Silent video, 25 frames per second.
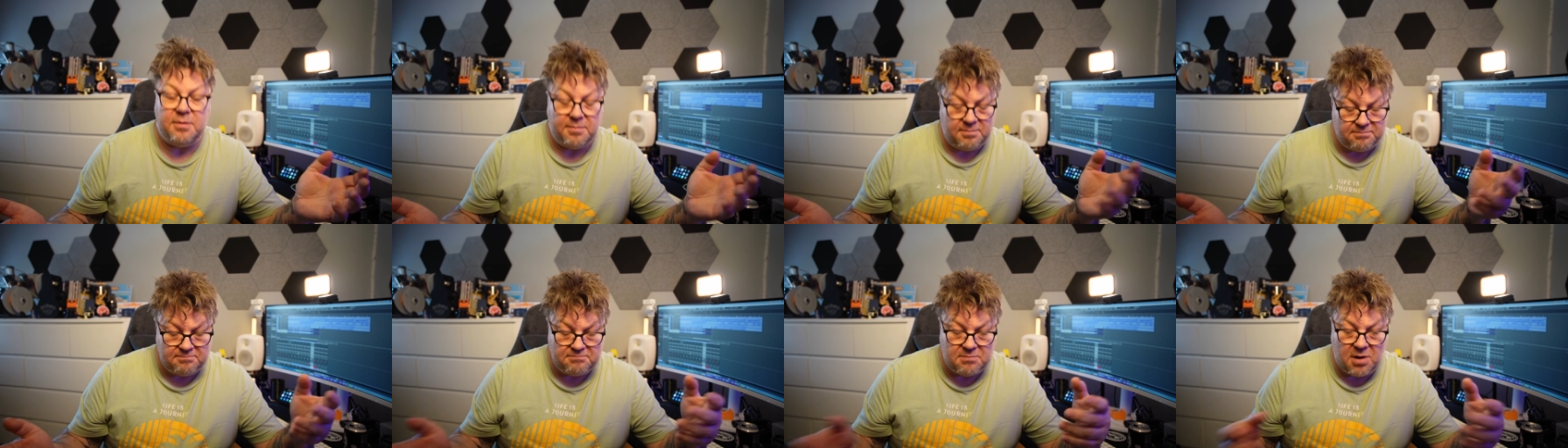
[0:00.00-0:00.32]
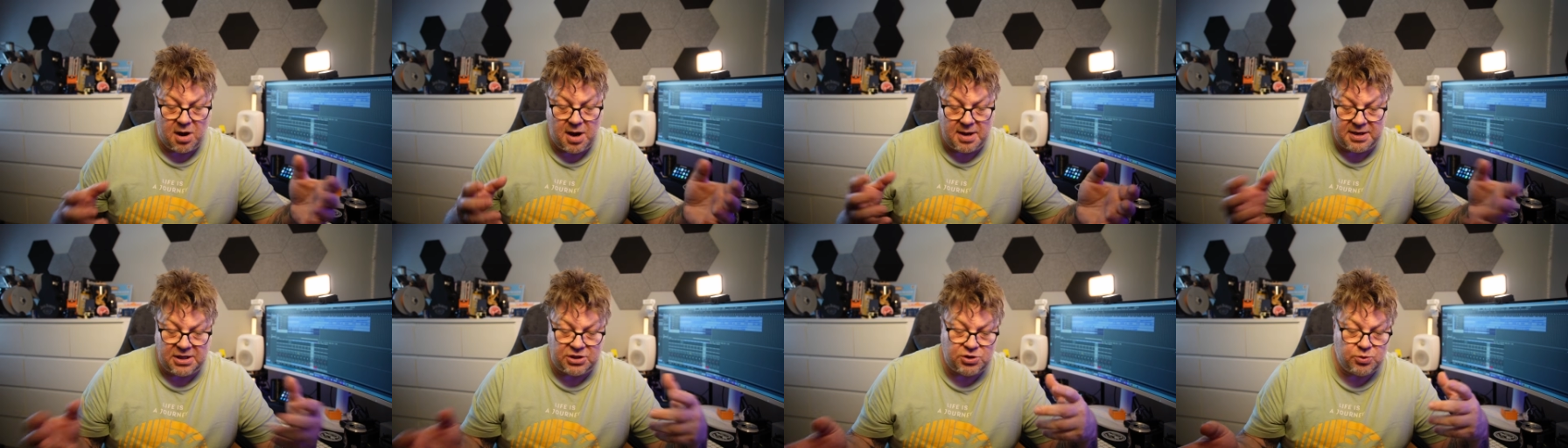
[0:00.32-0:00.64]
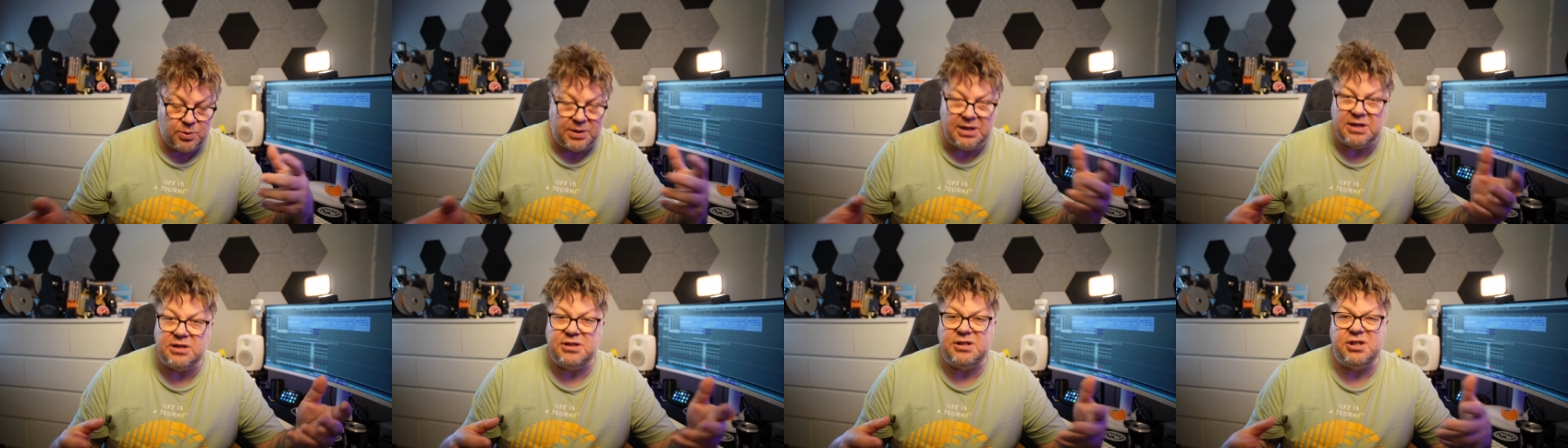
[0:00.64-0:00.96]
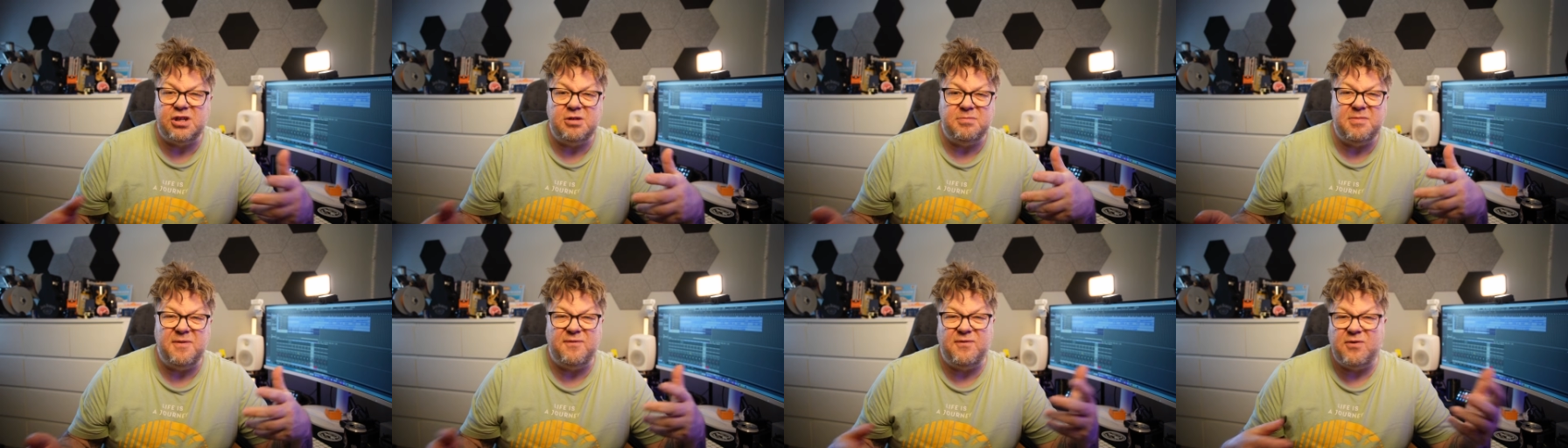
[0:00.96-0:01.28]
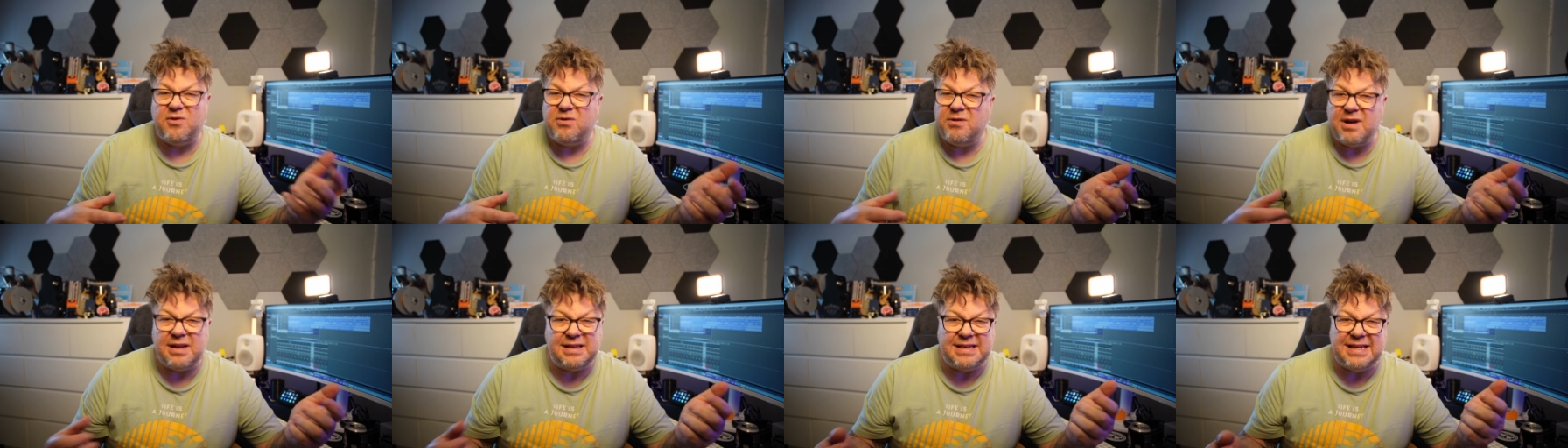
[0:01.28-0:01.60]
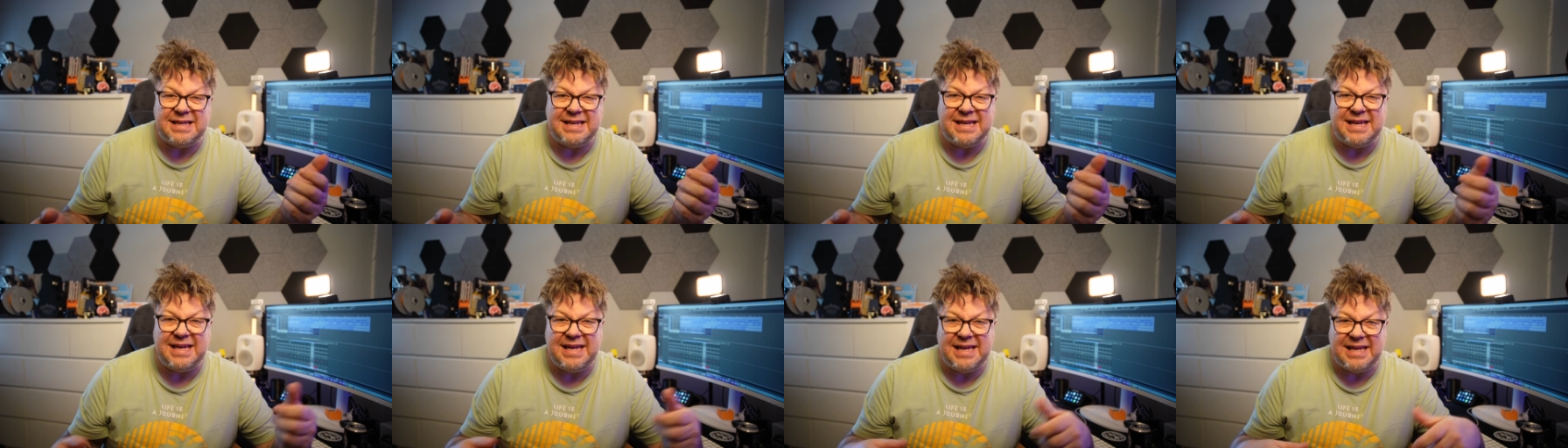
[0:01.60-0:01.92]
minor tweaks to it before I
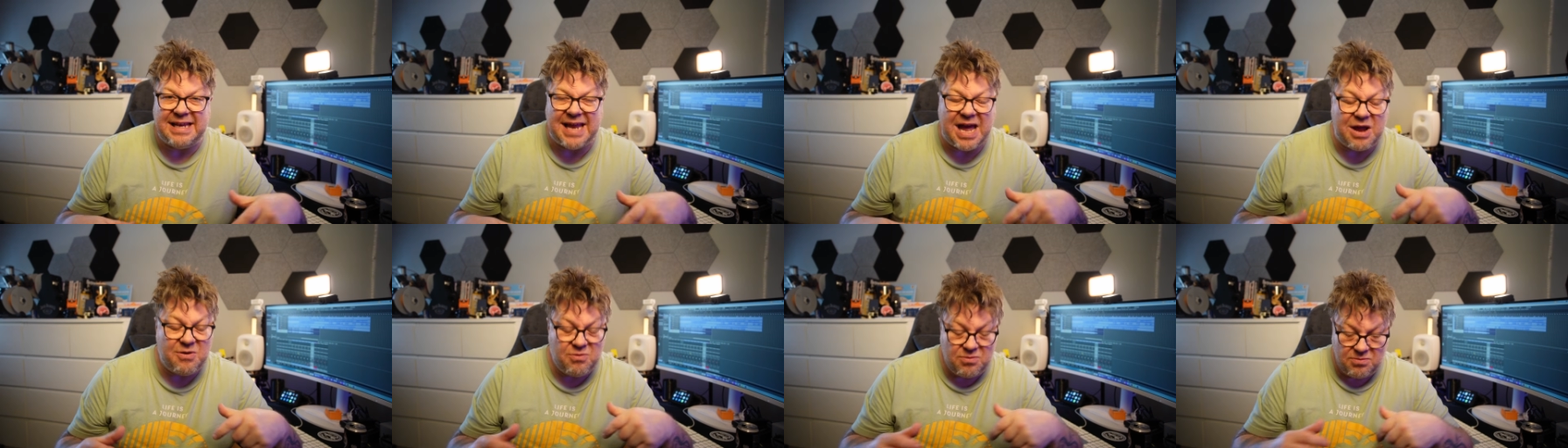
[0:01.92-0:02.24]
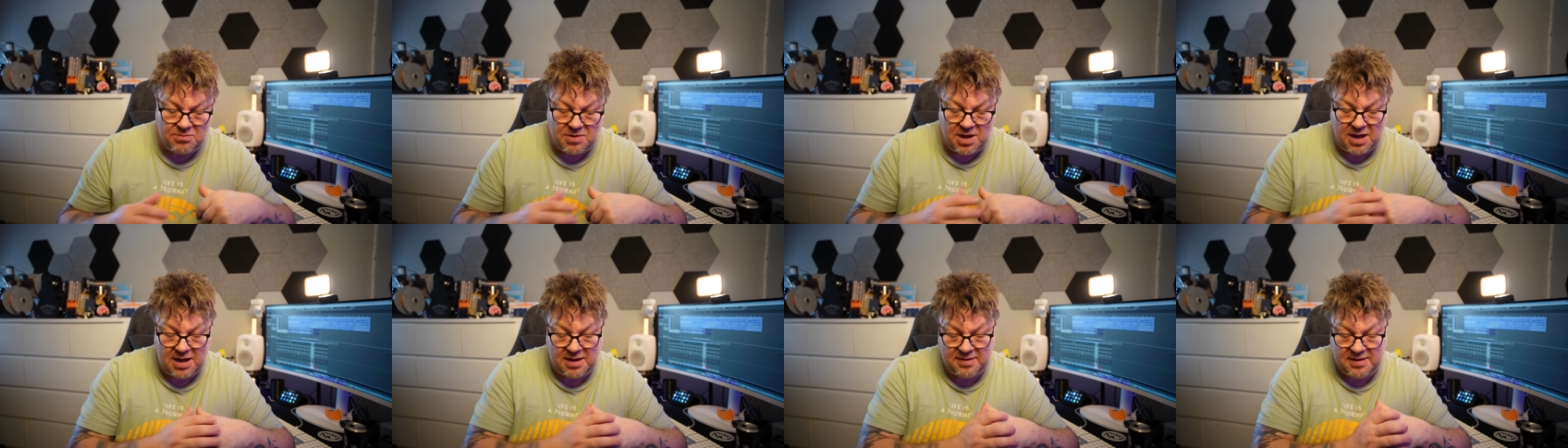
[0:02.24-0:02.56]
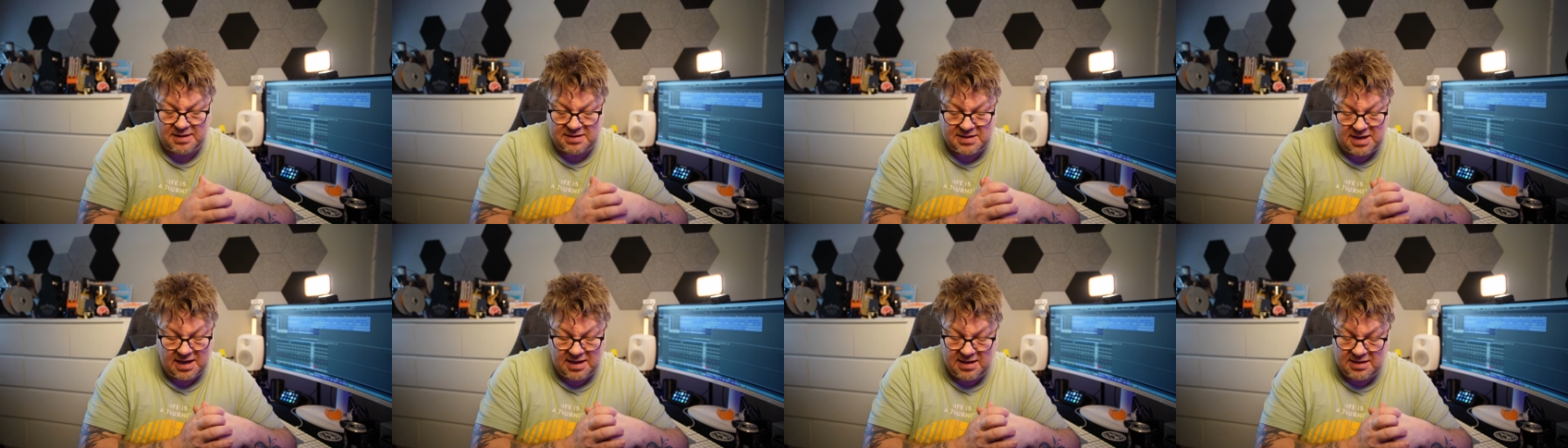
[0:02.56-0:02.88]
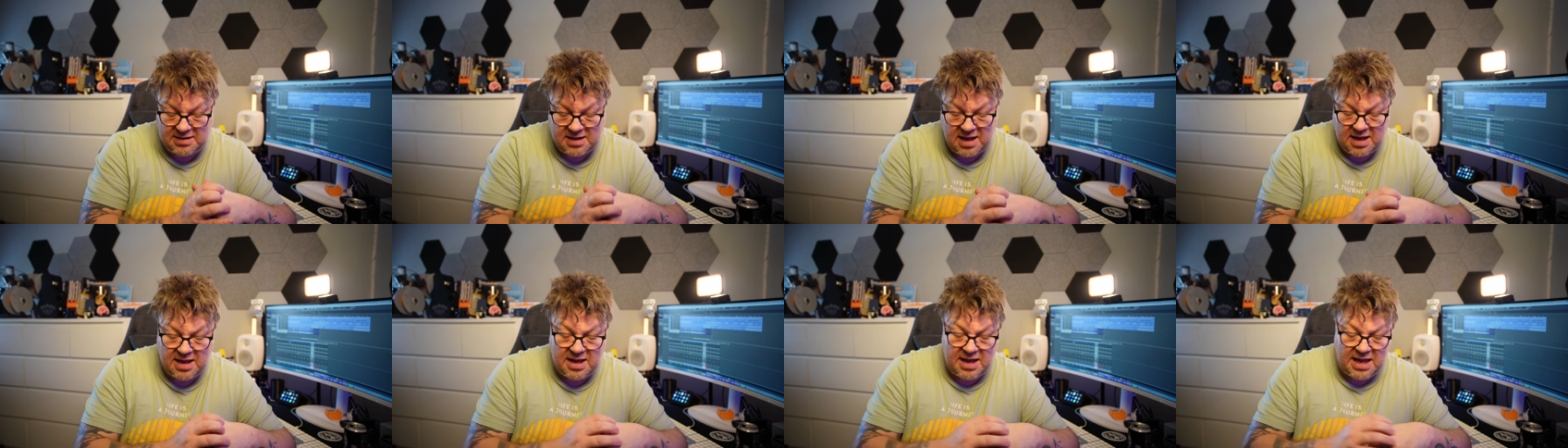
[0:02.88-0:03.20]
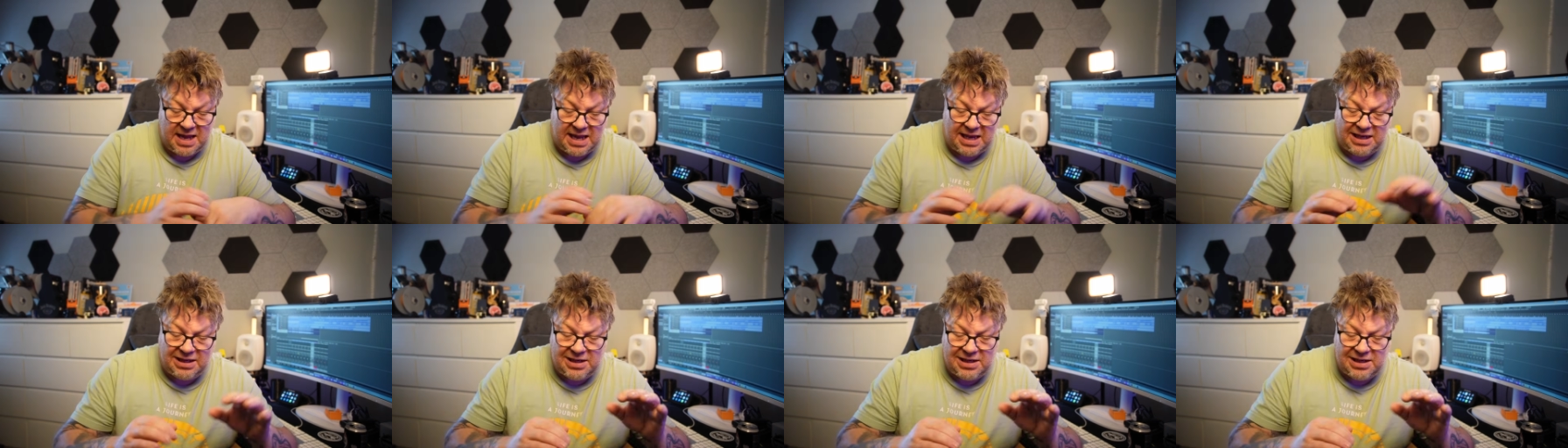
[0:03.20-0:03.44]
did it. It